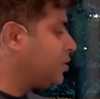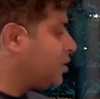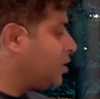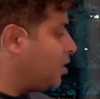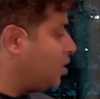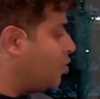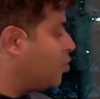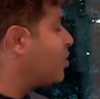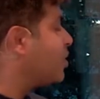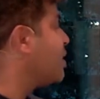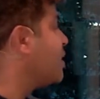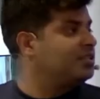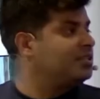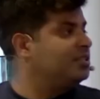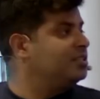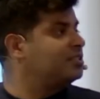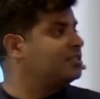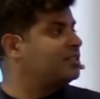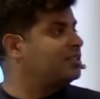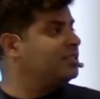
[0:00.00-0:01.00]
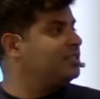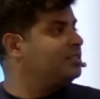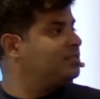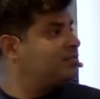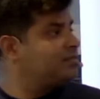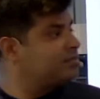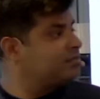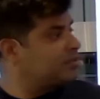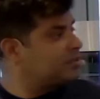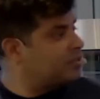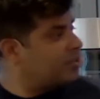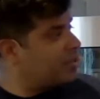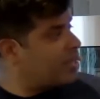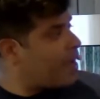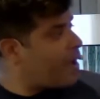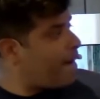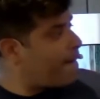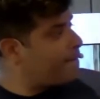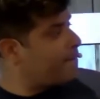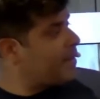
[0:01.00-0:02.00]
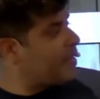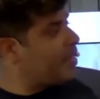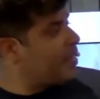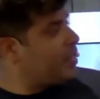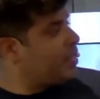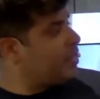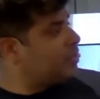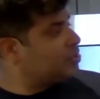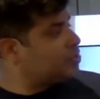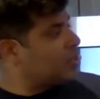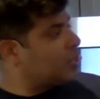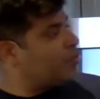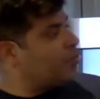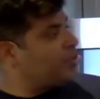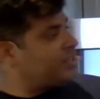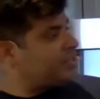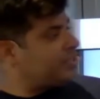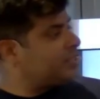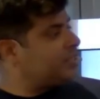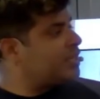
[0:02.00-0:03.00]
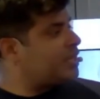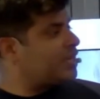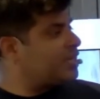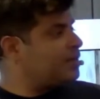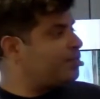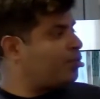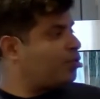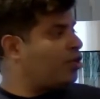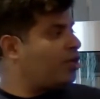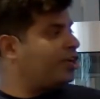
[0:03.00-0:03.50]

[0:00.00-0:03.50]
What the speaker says: looking at the screen. So yeah, so with CDK deploy,